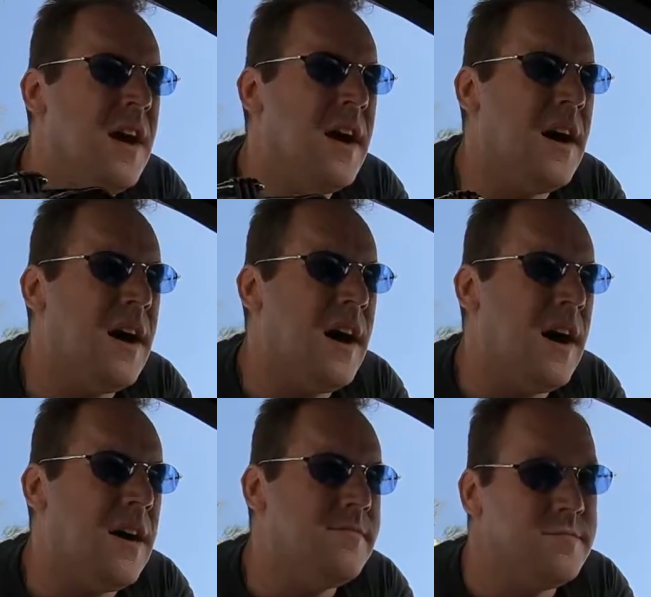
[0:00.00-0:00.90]
You
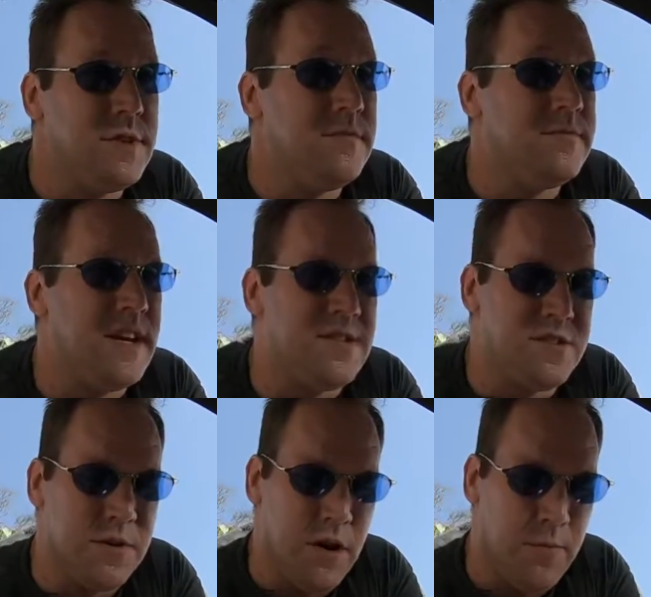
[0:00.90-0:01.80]
know, attached to
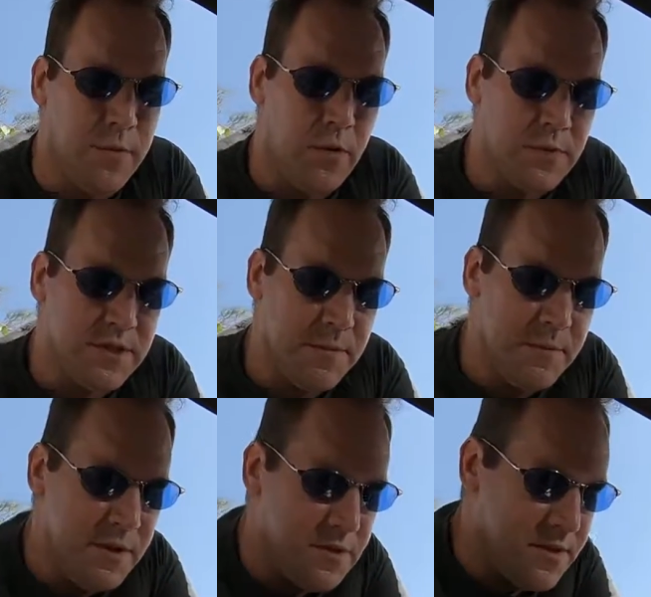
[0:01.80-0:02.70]
a GoPro, which I'm going to
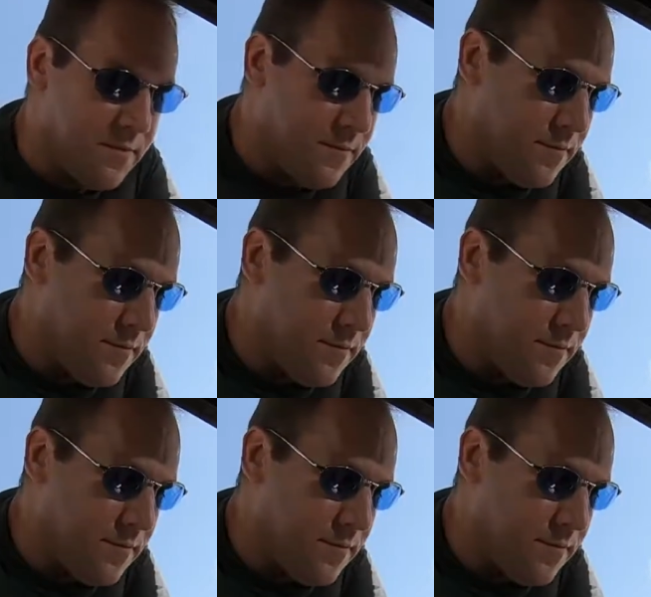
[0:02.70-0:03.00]
be using.